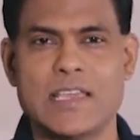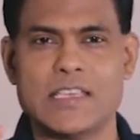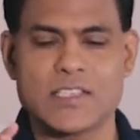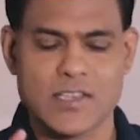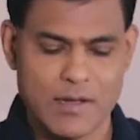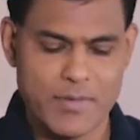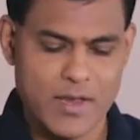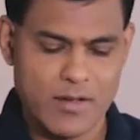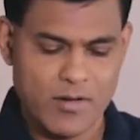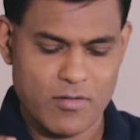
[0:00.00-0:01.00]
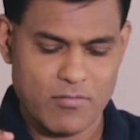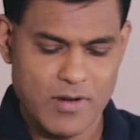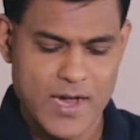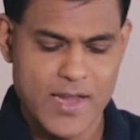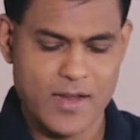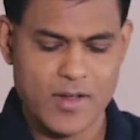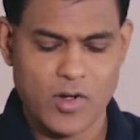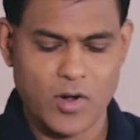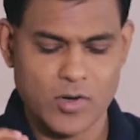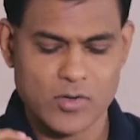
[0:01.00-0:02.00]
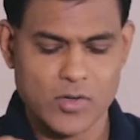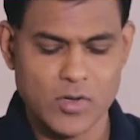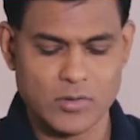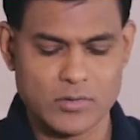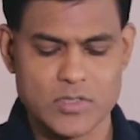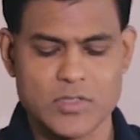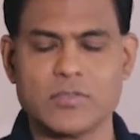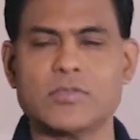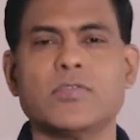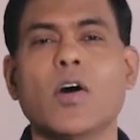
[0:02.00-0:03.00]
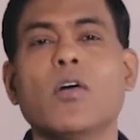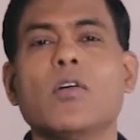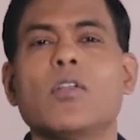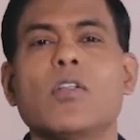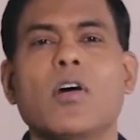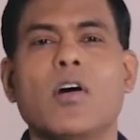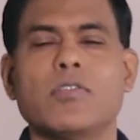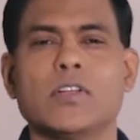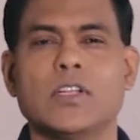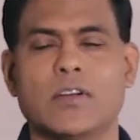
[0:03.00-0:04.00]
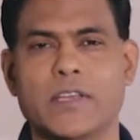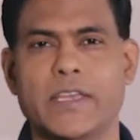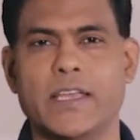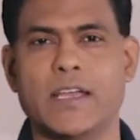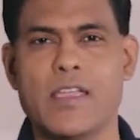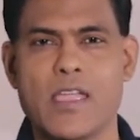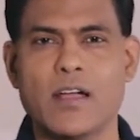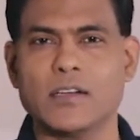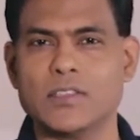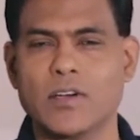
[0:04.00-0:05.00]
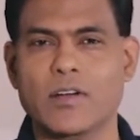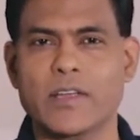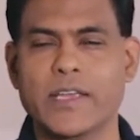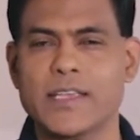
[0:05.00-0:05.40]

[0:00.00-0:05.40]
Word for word: He's coming riding on a colt, the foal of a donkey, a young donkey.